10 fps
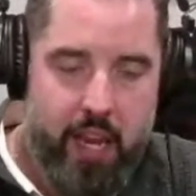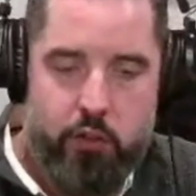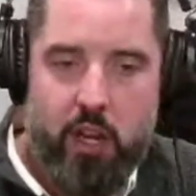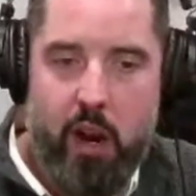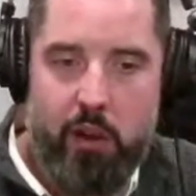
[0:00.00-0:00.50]
And then
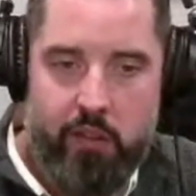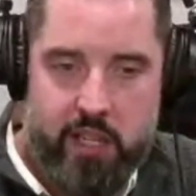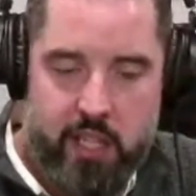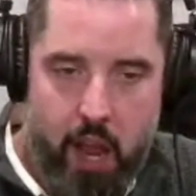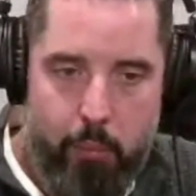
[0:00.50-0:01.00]
he gives a
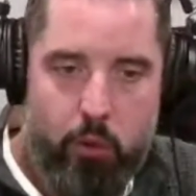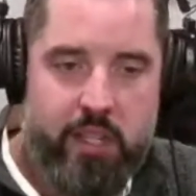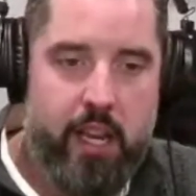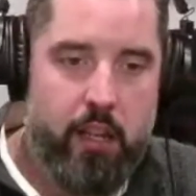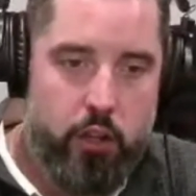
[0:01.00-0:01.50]
couple of
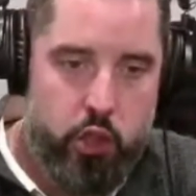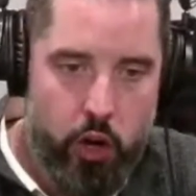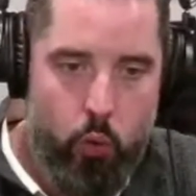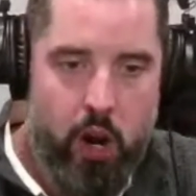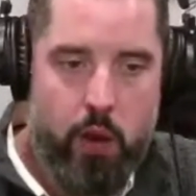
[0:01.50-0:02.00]
examples that
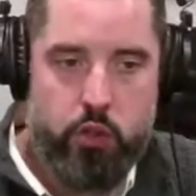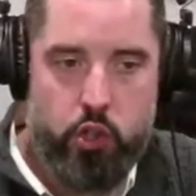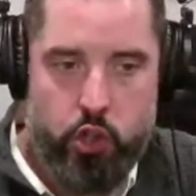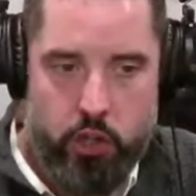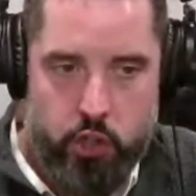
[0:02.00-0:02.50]
illustrate what I
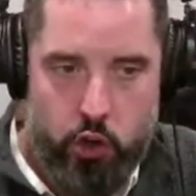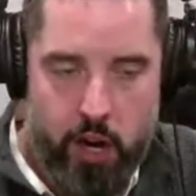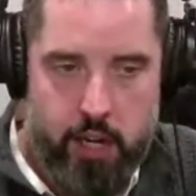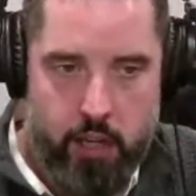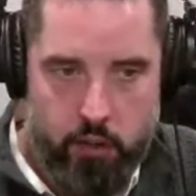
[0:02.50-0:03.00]
was
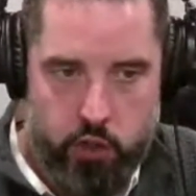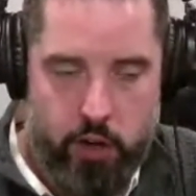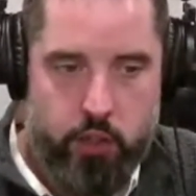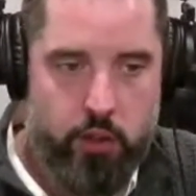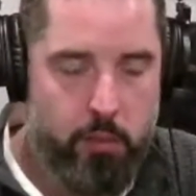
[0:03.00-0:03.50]
just trying to
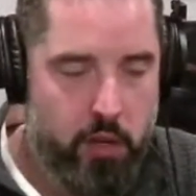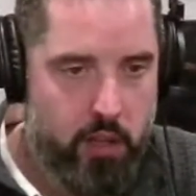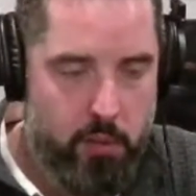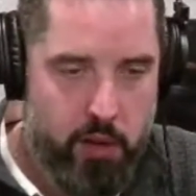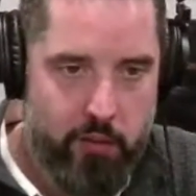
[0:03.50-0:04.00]
illustrate. So let
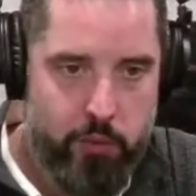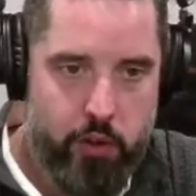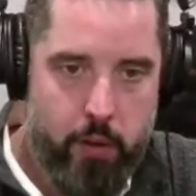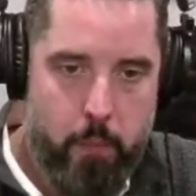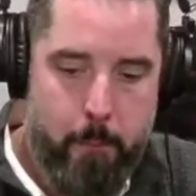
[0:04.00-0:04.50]
me give
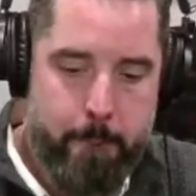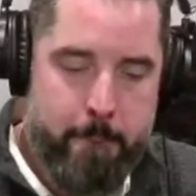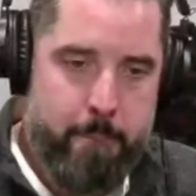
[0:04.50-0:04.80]
them to you.